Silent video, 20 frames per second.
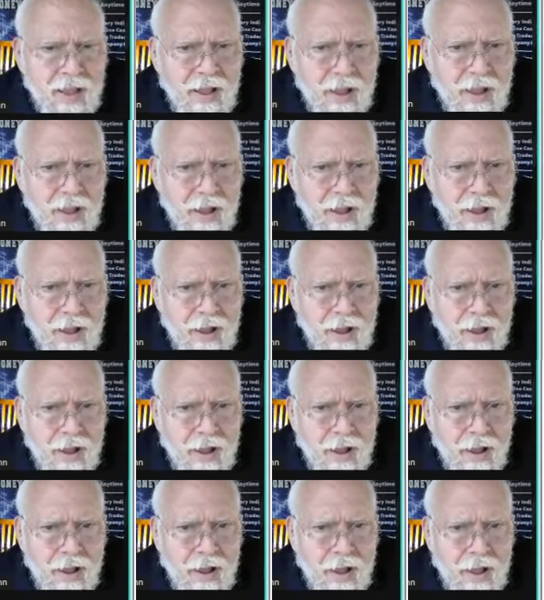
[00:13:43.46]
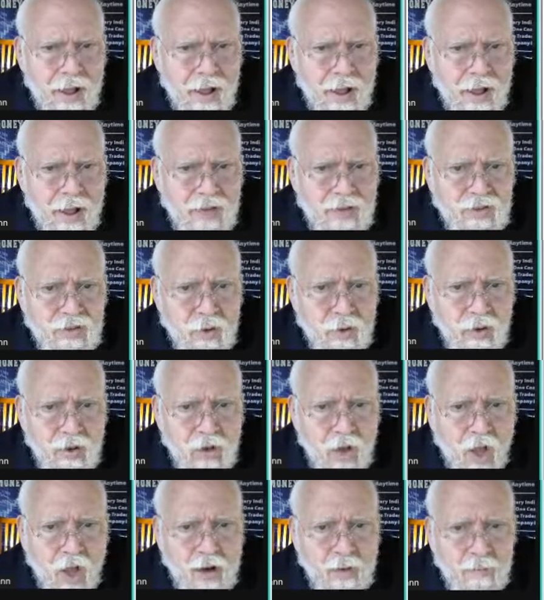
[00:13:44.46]
So the
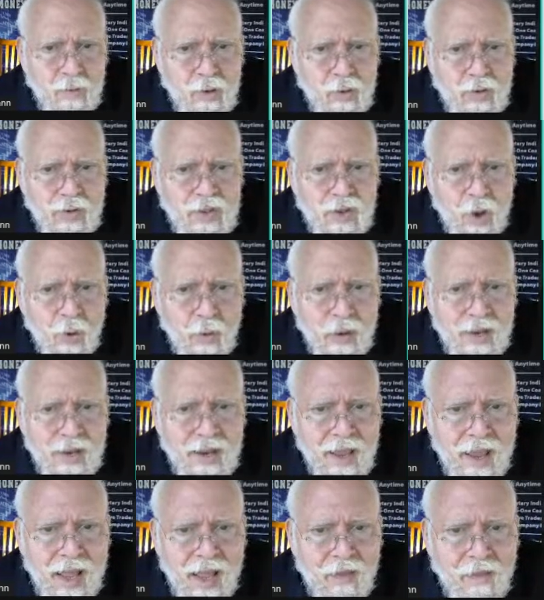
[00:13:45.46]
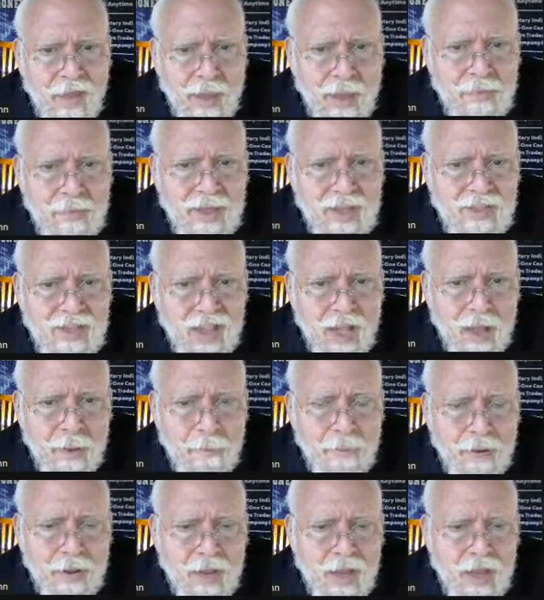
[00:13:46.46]
dotted blue is going down. That means
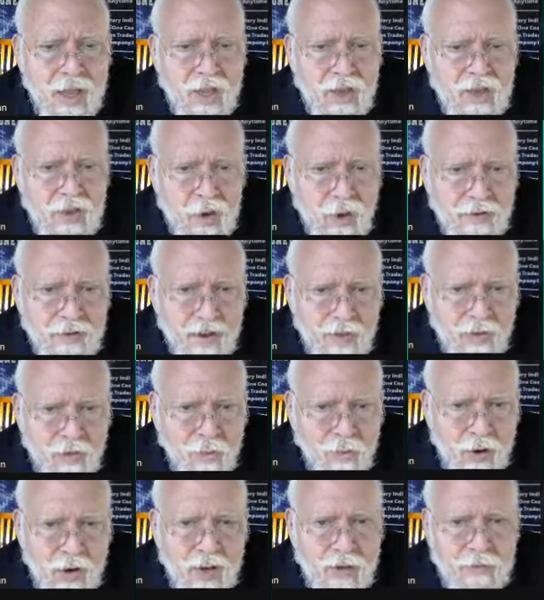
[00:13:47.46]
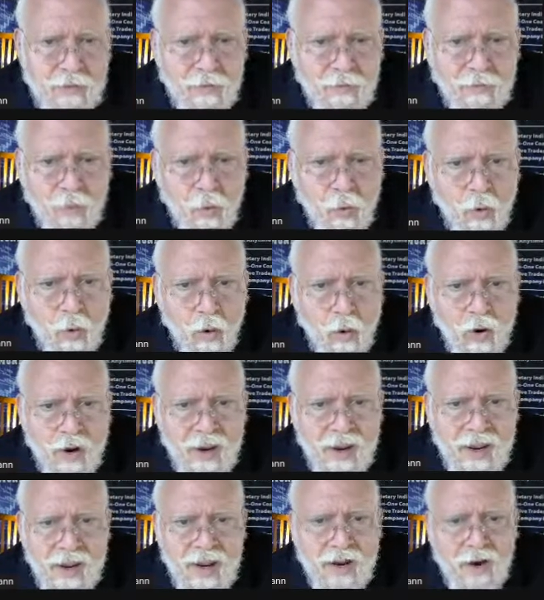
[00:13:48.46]
up. So I've got 3 of the 4
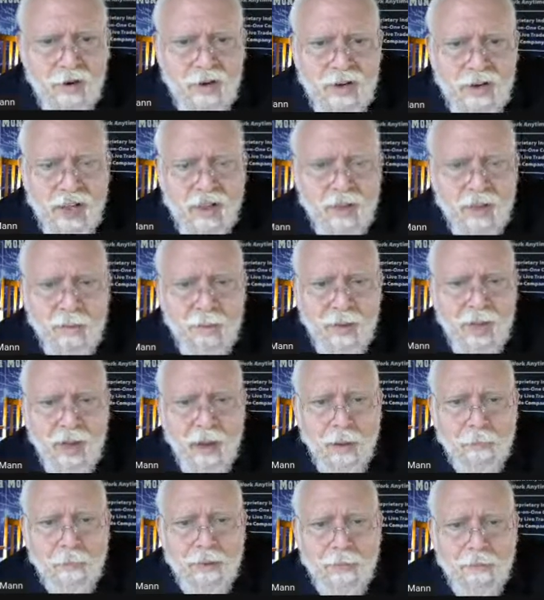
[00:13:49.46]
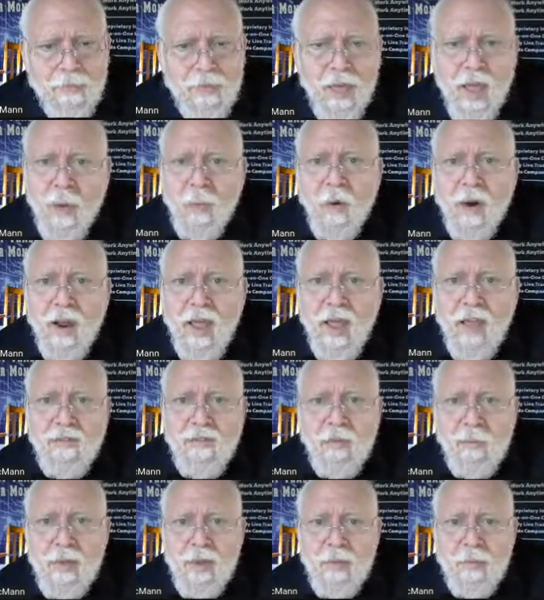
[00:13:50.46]
here telling me up. I want to
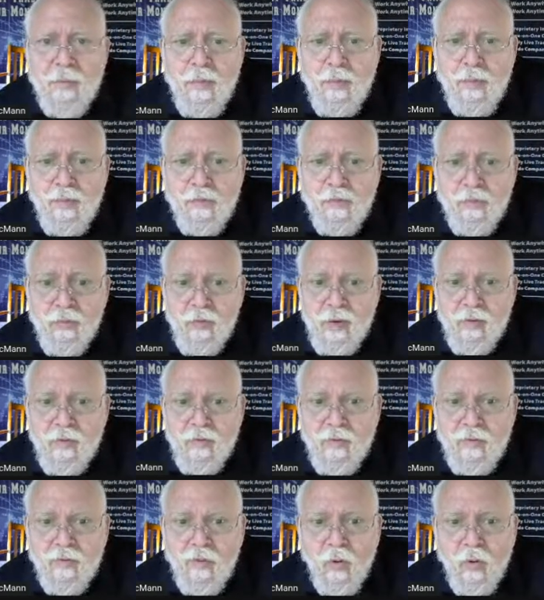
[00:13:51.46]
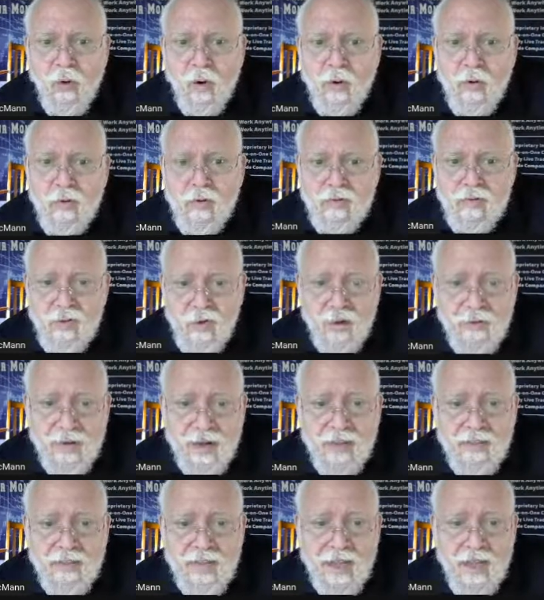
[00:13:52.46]
have a minimum of 3 of the 4. So I've
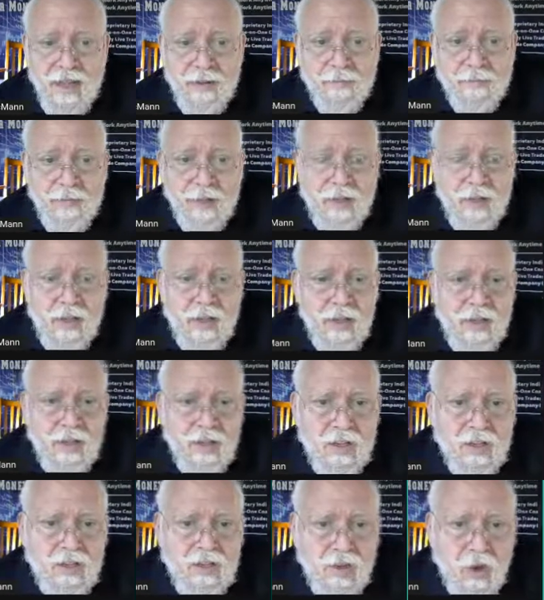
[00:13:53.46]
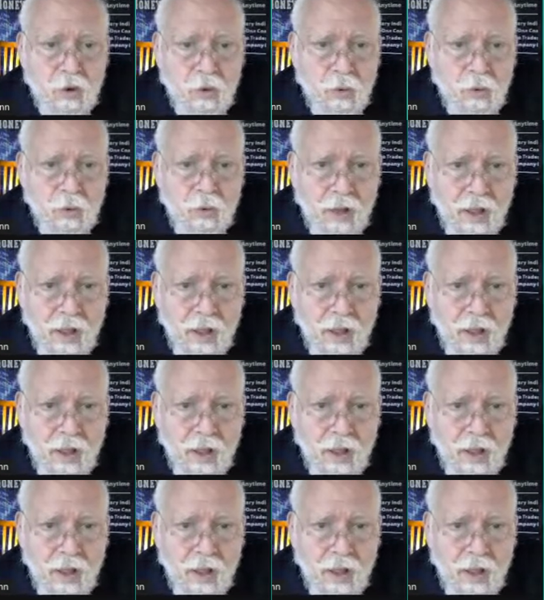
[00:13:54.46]
got that. So